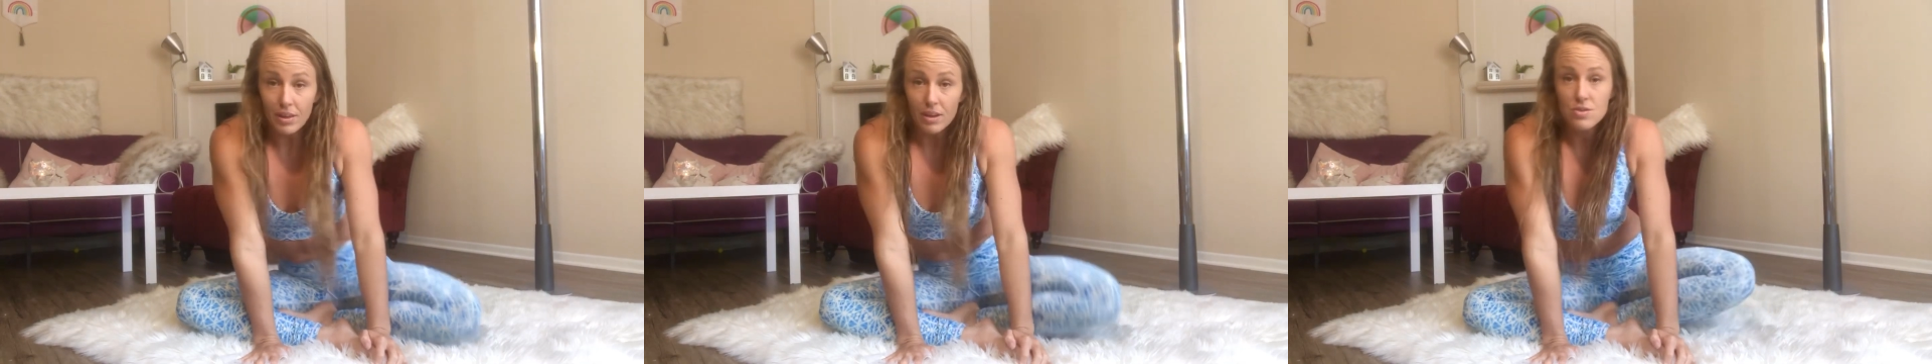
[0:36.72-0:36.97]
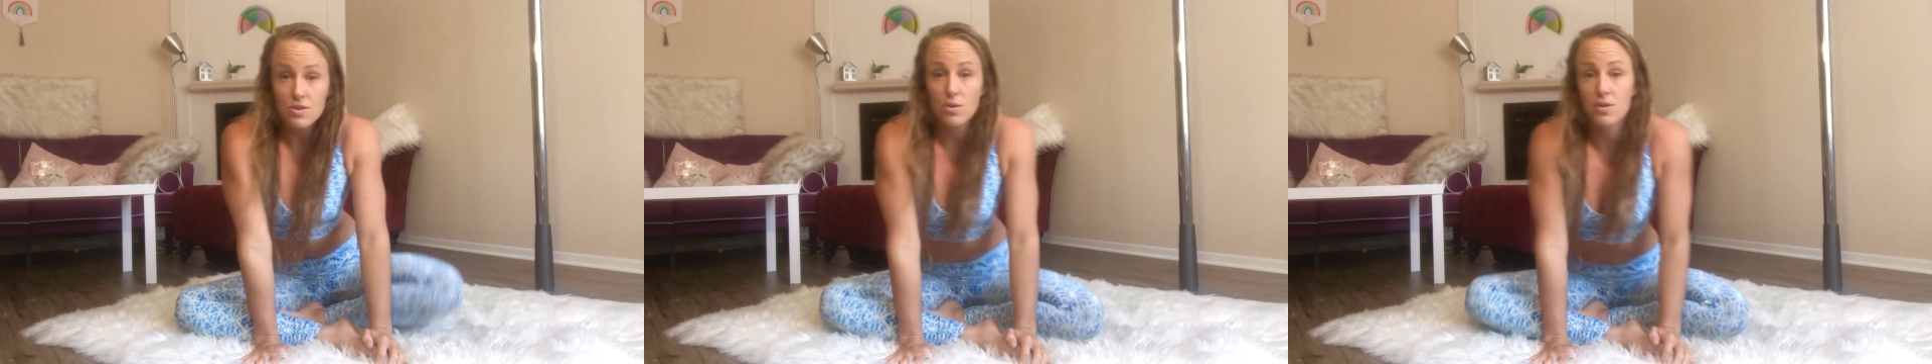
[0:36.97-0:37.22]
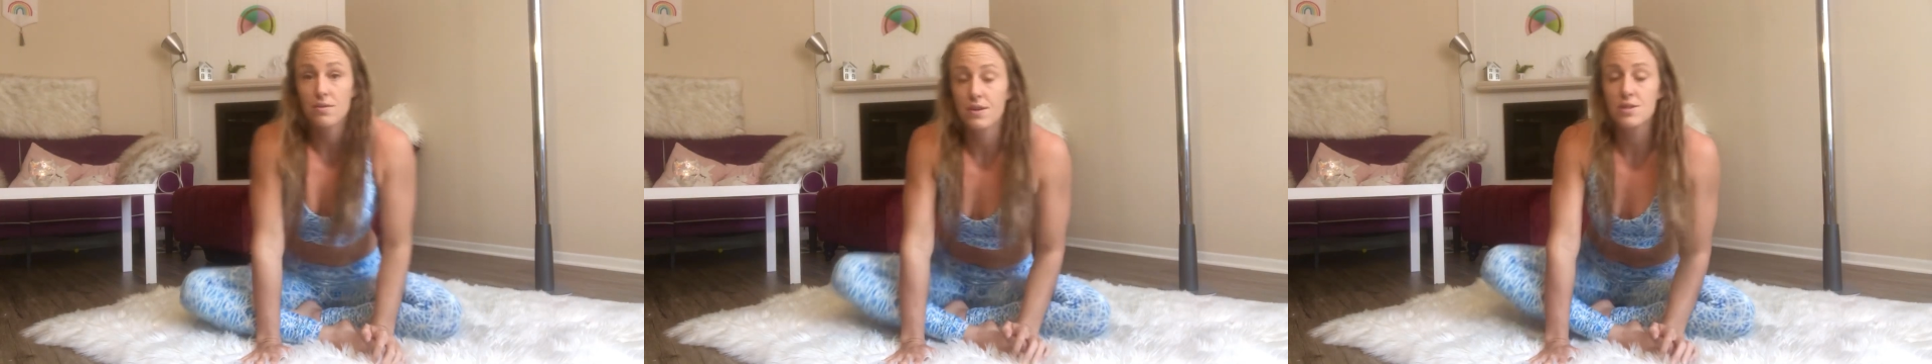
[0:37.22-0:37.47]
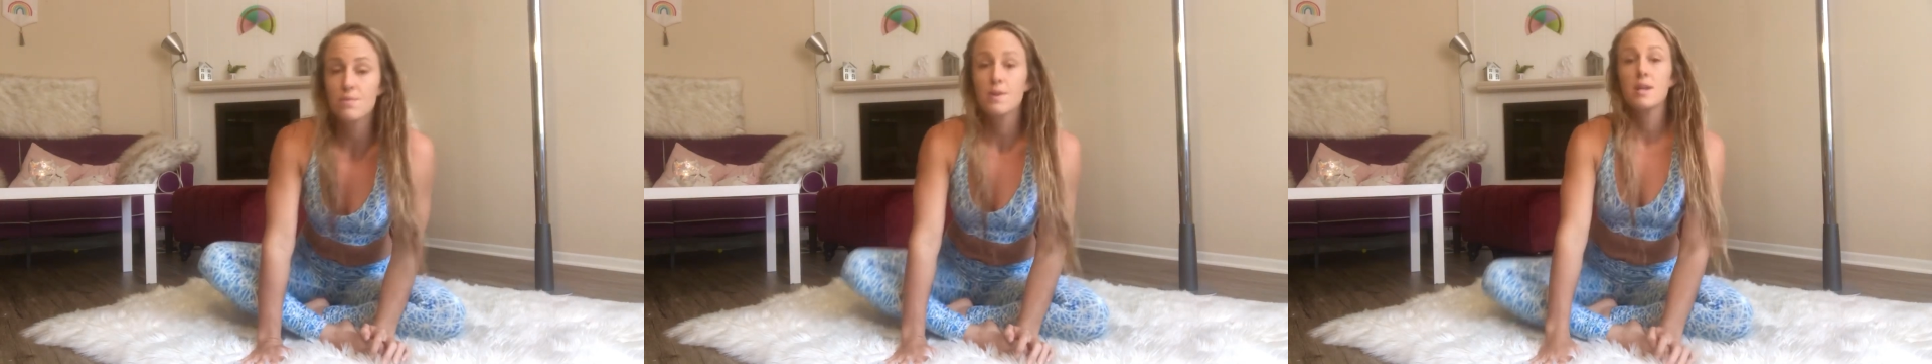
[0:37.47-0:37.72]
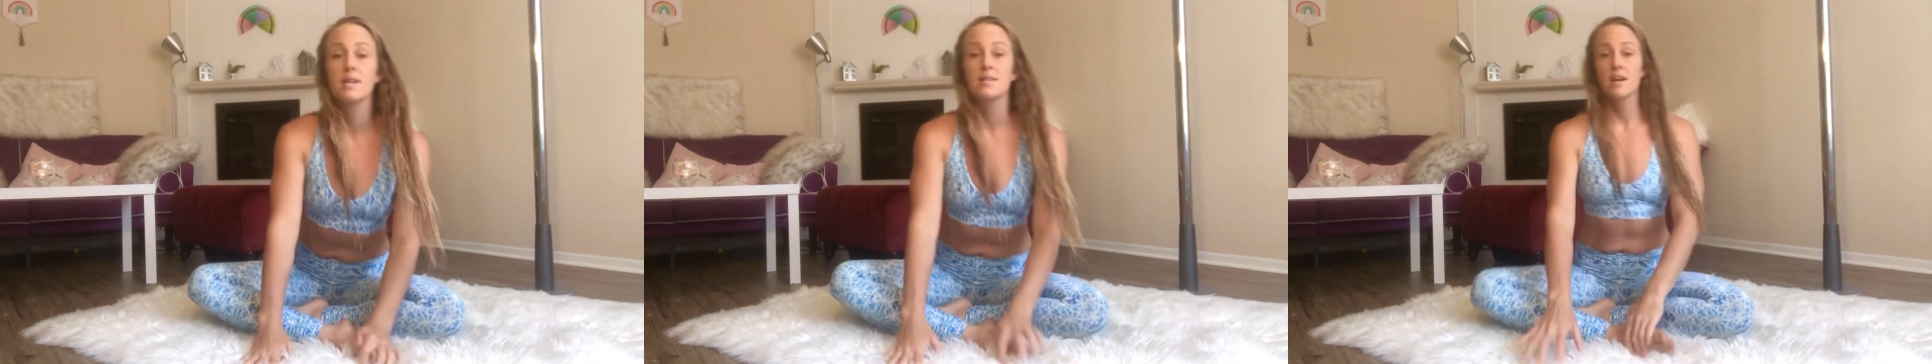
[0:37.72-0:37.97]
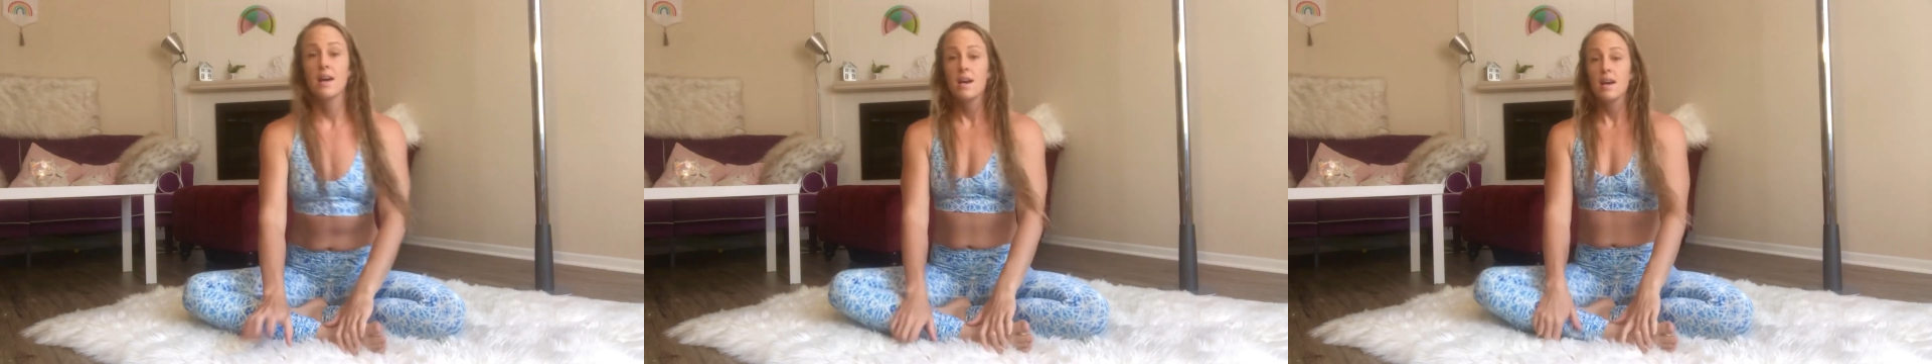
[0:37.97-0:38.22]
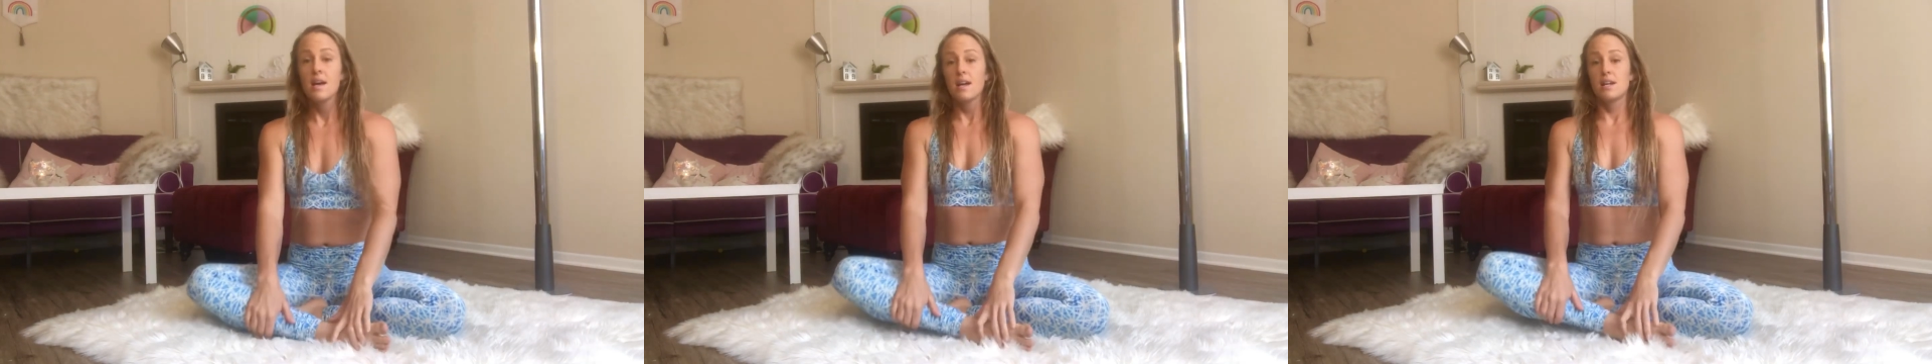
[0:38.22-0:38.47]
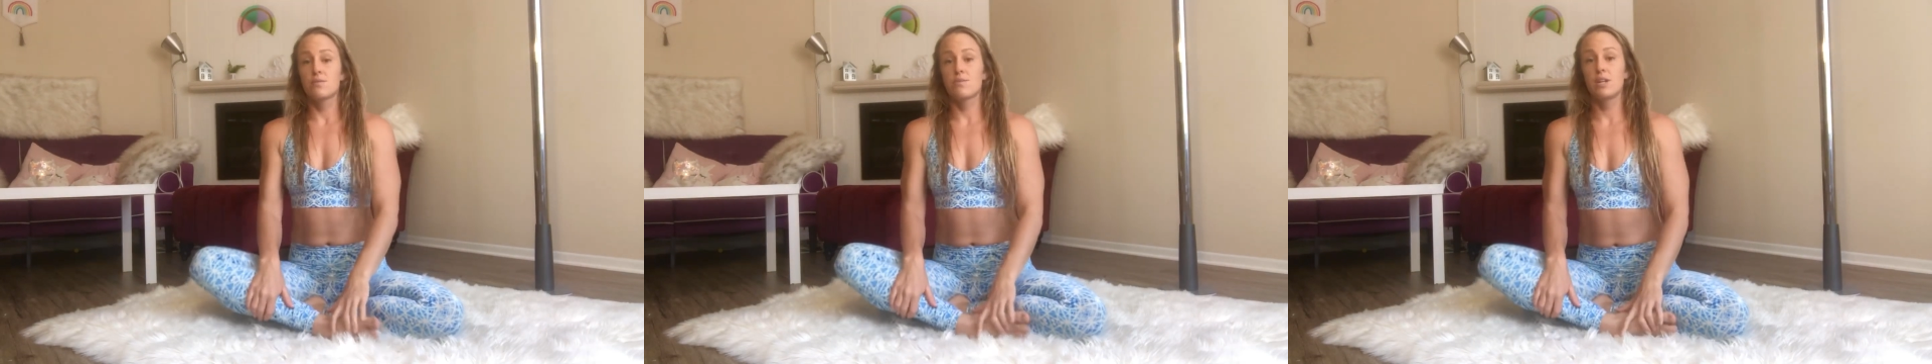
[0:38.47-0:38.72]
So the first one
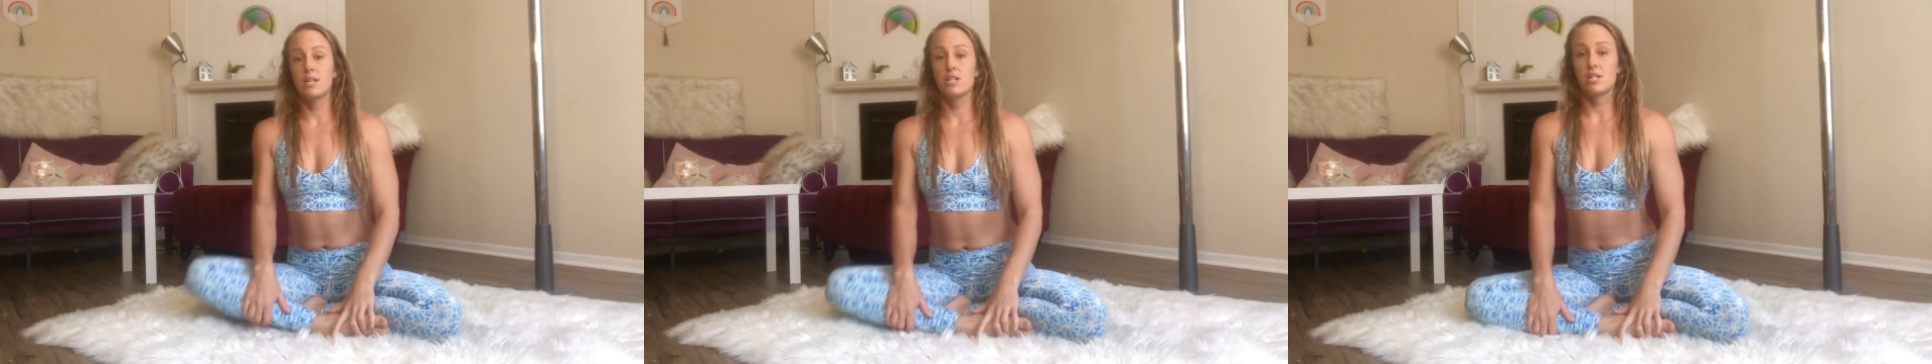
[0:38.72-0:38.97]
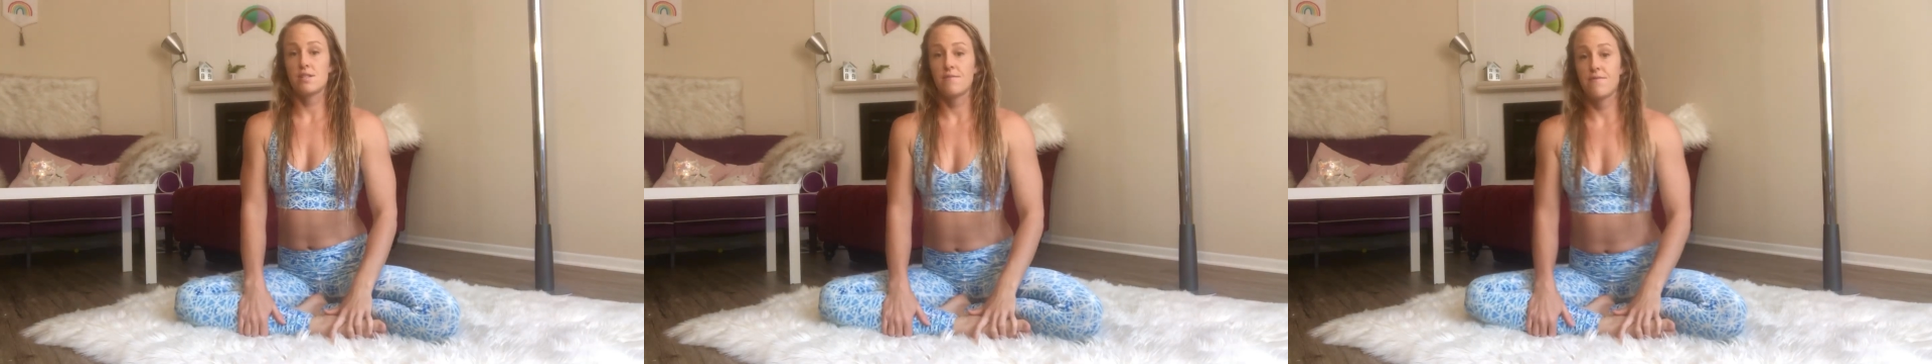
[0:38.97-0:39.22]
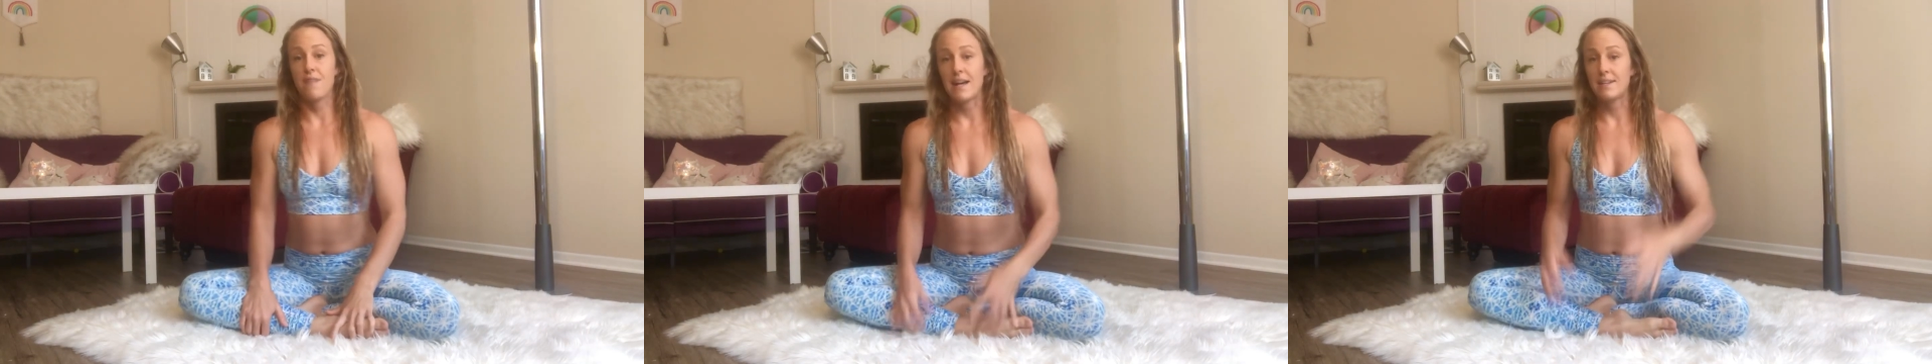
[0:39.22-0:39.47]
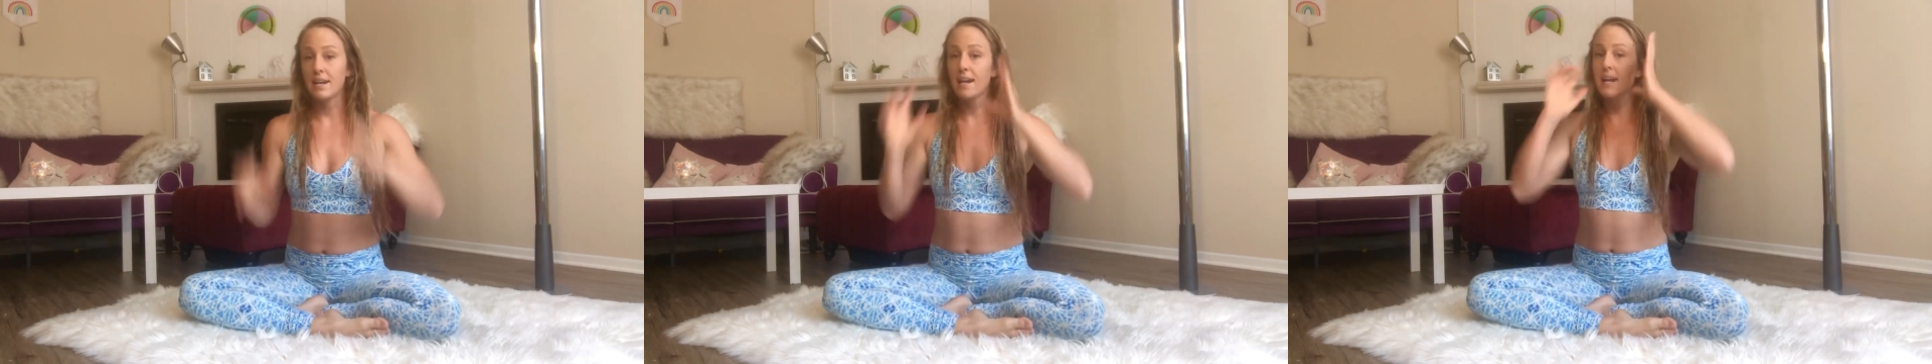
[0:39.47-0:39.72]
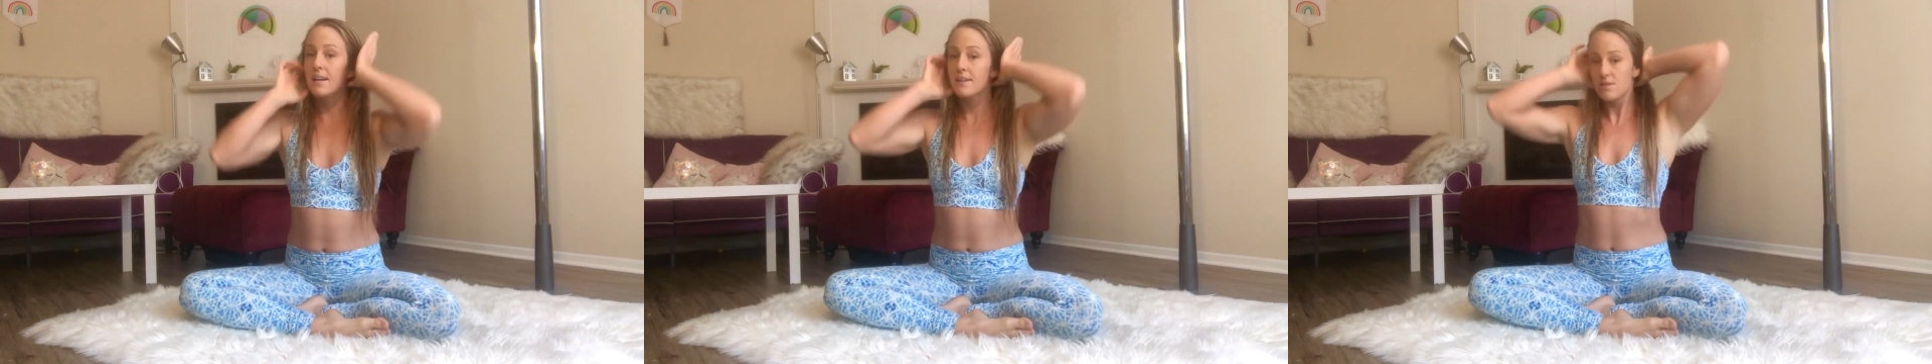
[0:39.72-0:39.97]
is really just finding it.